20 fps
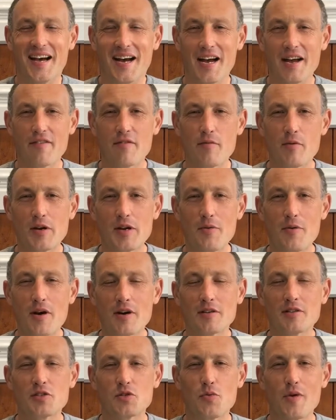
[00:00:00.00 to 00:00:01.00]
Hi everybody,
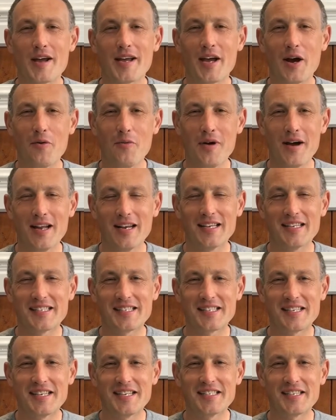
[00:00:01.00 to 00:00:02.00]
welcome to Wake Up Well.
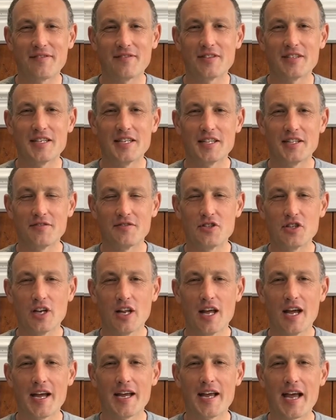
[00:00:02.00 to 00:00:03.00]
It's the 17th of
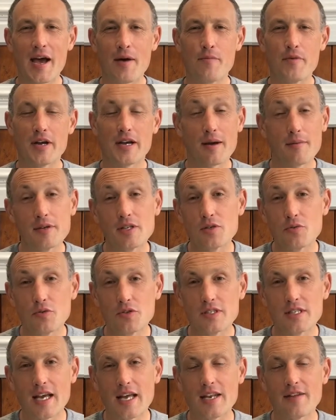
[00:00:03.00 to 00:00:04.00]
July and we're coming
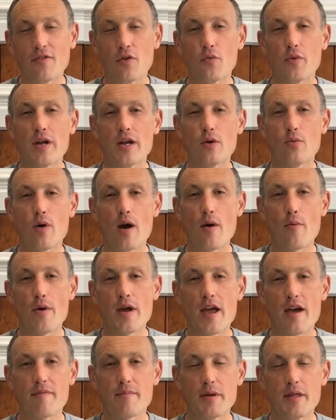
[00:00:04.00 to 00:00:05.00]
towards the end of a week where
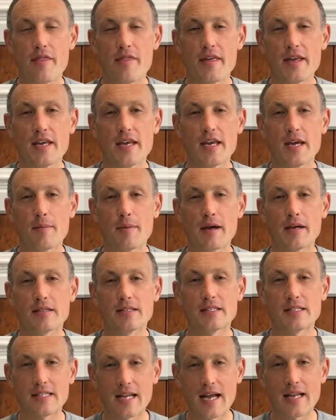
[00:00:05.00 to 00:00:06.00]
we have been thinking about
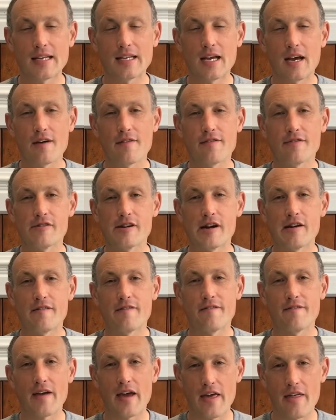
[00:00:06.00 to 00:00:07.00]
standing up for our
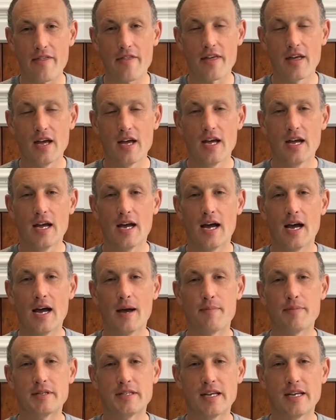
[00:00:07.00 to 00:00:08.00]
faith, uh,
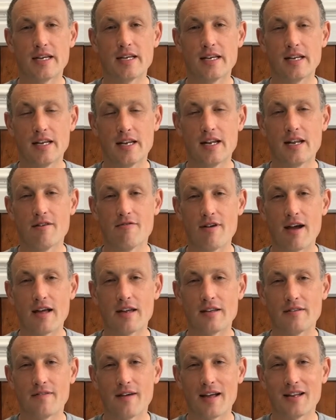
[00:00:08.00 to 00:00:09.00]
particularly
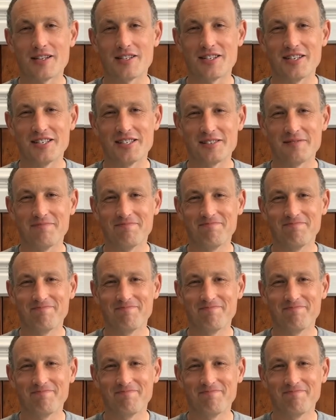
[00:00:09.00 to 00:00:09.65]
around evangelism.